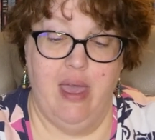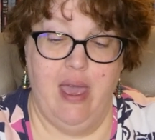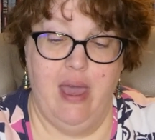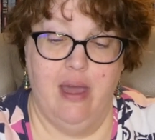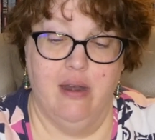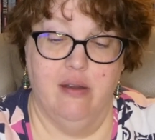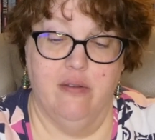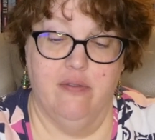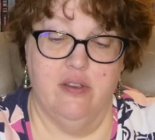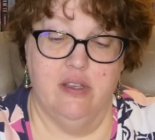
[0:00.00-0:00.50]

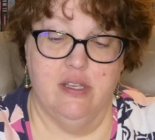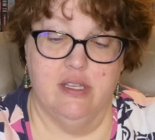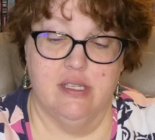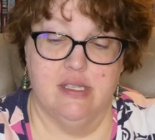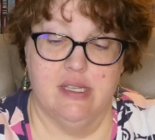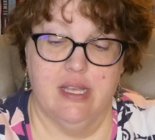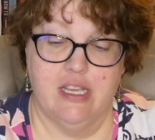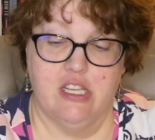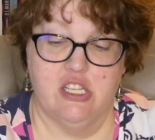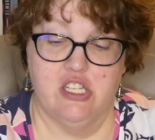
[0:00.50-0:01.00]
Anna
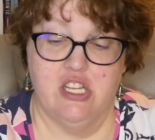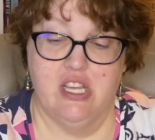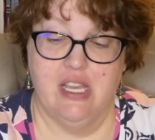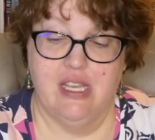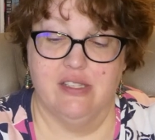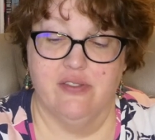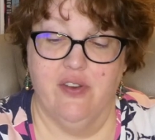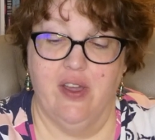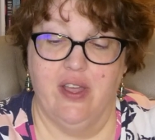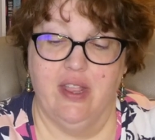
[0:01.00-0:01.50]
feels like she
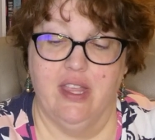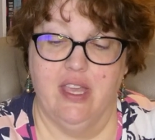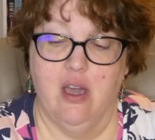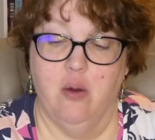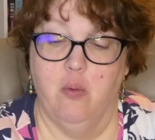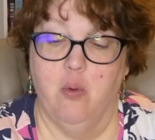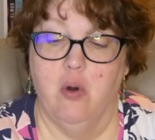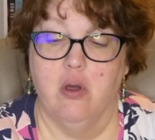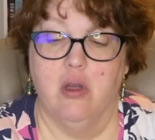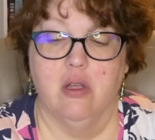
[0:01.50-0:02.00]
has finally
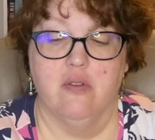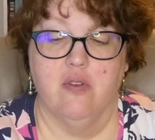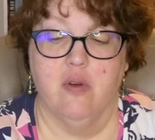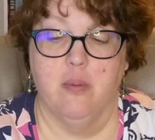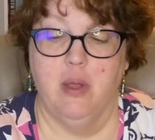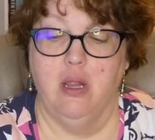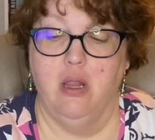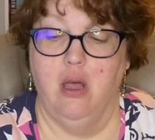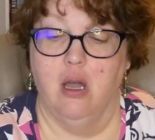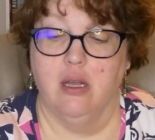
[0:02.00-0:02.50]
awoken
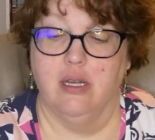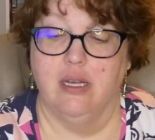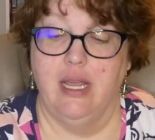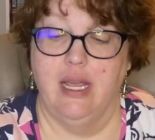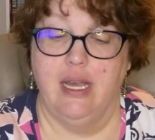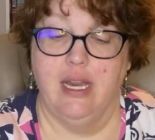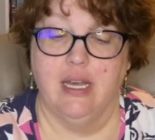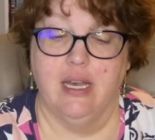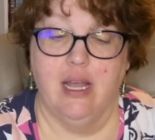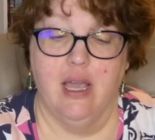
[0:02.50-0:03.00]
from a long
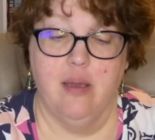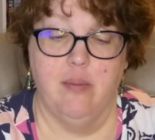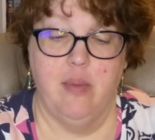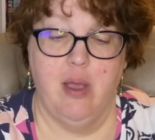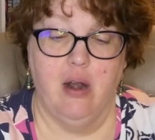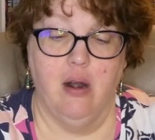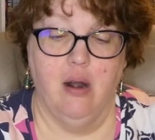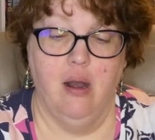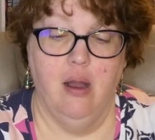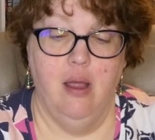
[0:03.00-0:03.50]
dating
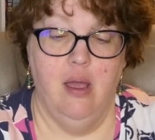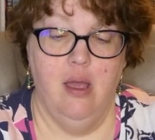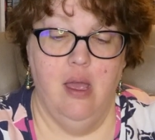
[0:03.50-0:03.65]
nightmare.